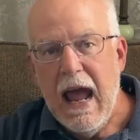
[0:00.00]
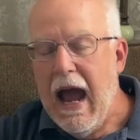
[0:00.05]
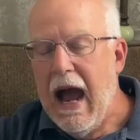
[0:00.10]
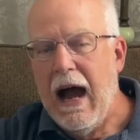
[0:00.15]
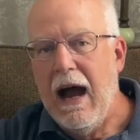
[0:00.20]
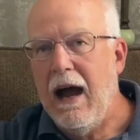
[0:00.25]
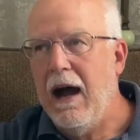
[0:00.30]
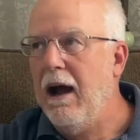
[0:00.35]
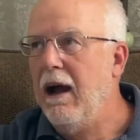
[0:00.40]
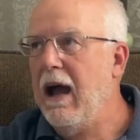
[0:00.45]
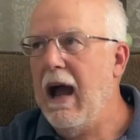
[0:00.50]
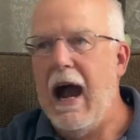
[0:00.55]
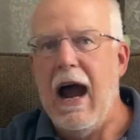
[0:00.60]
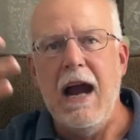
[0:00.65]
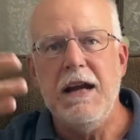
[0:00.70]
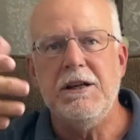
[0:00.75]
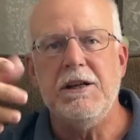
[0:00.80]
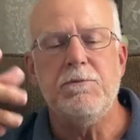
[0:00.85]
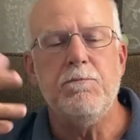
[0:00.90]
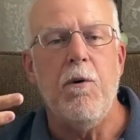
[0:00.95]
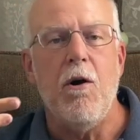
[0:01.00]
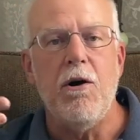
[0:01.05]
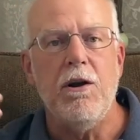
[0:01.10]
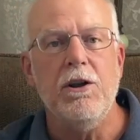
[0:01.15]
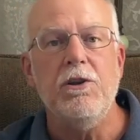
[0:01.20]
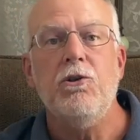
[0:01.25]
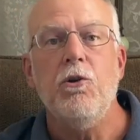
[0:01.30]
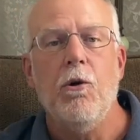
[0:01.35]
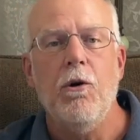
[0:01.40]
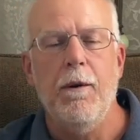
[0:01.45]
I just bought
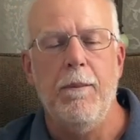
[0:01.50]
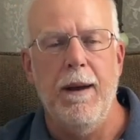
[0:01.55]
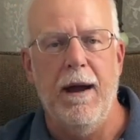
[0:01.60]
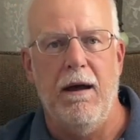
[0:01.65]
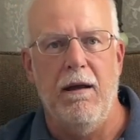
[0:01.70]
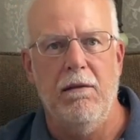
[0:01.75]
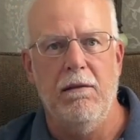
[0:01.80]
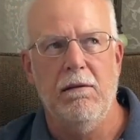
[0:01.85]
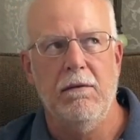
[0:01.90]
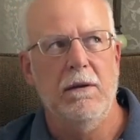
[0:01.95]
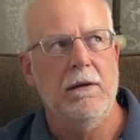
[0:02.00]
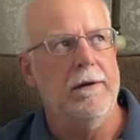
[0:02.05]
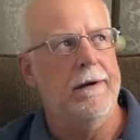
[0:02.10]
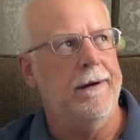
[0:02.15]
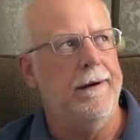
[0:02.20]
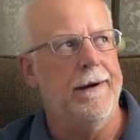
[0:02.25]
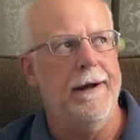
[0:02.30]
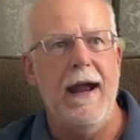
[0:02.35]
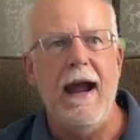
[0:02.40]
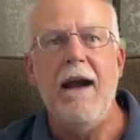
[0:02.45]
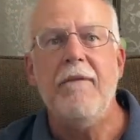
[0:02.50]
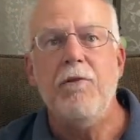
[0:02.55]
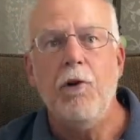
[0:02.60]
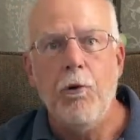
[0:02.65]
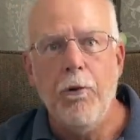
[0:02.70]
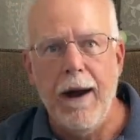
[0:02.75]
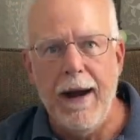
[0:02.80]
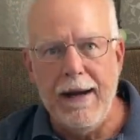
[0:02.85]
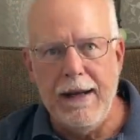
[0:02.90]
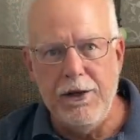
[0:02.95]
a doorbell,
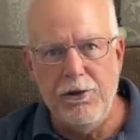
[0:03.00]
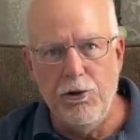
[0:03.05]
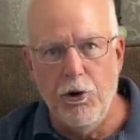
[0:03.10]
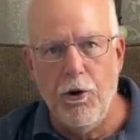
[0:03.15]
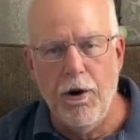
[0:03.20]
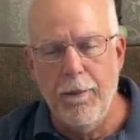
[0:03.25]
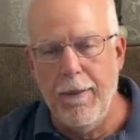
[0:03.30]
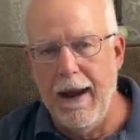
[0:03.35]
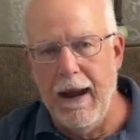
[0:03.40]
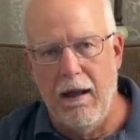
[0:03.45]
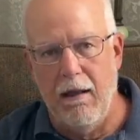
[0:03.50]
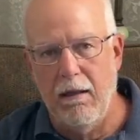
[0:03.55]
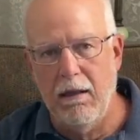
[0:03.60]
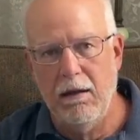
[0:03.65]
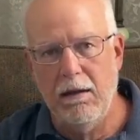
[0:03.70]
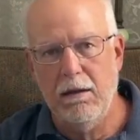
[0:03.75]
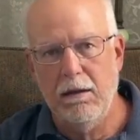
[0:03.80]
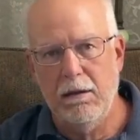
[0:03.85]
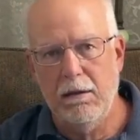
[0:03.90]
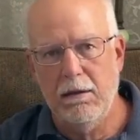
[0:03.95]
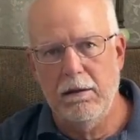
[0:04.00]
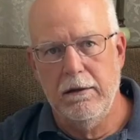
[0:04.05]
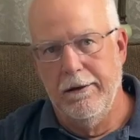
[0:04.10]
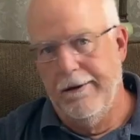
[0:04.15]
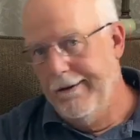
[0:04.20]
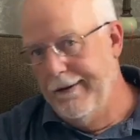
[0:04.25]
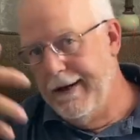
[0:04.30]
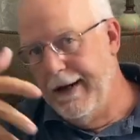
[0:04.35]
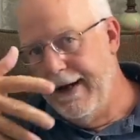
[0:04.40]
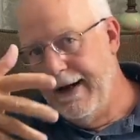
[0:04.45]
Ever-Ready doorbell.
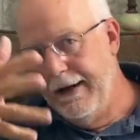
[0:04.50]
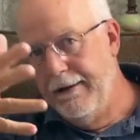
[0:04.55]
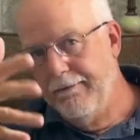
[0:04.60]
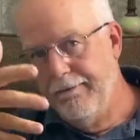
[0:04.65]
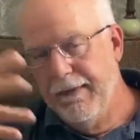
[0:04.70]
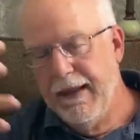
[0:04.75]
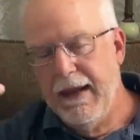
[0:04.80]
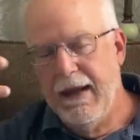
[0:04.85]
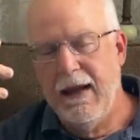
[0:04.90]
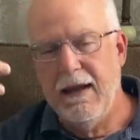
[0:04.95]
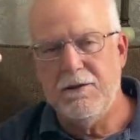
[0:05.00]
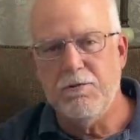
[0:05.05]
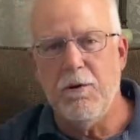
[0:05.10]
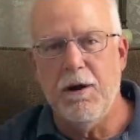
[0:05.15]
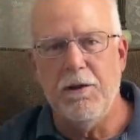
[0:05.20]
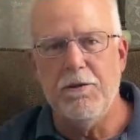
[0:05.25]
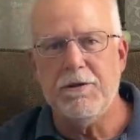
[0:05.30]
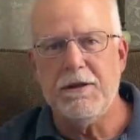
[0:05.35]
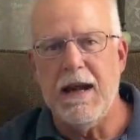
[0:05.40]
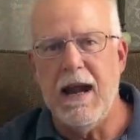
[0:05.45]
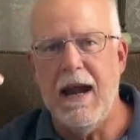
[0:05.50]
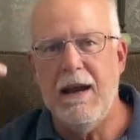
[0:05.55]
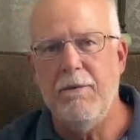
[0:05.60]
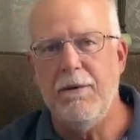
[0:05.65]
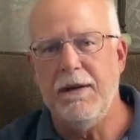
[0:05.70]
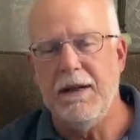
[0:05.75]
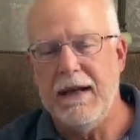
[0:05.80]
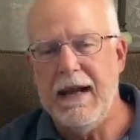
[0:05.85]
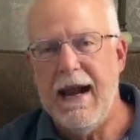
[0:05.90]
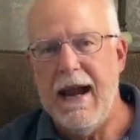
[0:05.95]
Okay, it's one of those kind with
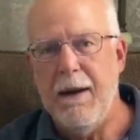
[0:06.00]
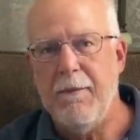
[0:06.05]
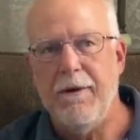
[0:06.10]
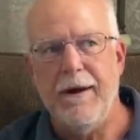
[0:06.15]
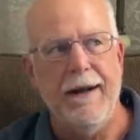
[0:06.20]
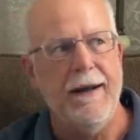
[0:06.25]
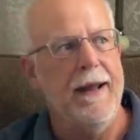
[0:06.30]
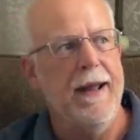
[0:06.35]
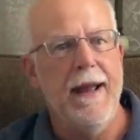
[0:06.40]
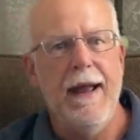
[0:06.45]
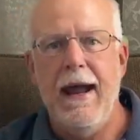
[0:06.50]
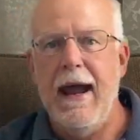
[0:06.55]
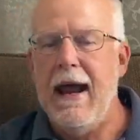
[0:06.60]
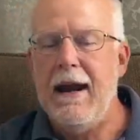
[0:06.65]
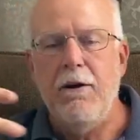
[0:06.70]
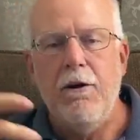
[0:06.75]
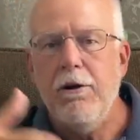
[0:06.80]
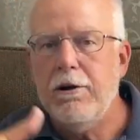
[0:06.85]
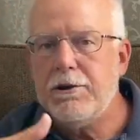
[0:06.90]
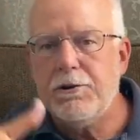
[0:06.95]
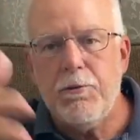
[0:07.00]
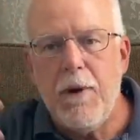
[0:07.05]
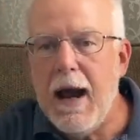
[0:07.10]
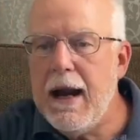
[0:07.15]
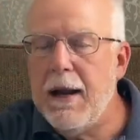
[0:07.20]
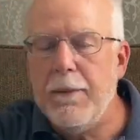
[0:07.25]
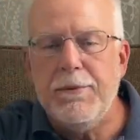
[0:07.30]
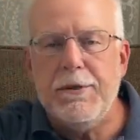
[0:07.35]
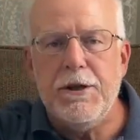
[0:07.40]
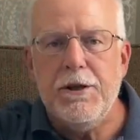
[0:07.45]
the camera in it, and it hooks right
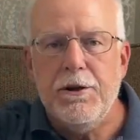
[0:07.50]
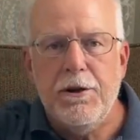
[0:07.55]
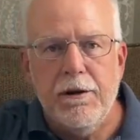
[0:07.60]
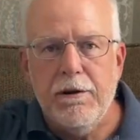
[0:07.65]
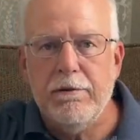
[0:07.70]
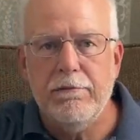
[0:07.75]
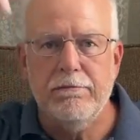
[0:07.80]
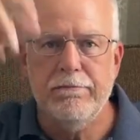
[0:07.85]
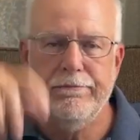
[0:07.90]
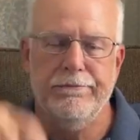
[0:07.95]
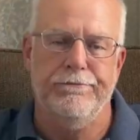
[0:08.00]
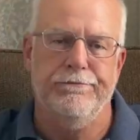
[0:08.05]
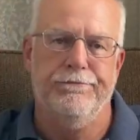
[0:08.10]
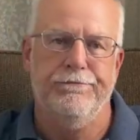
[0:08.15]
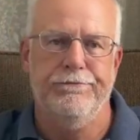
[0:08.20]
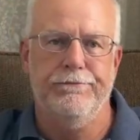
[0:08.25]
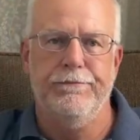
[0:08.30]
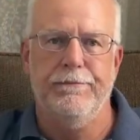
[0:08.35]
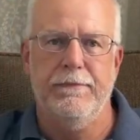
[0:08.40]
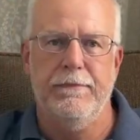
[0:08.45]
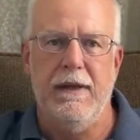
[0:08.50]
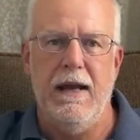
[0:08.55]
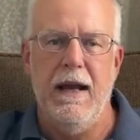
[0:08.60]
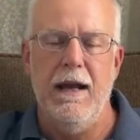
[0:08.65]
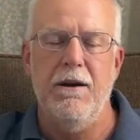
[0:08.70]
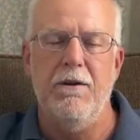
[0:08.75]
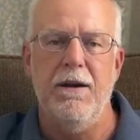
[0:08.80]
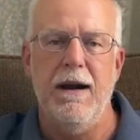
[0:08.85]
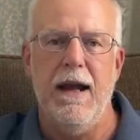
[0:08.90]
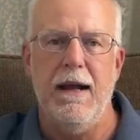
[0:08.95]
up to your
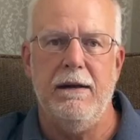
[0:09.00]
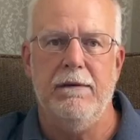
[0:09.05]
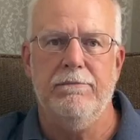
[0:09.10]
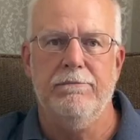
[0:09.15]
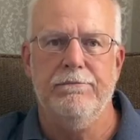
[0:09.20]
internet.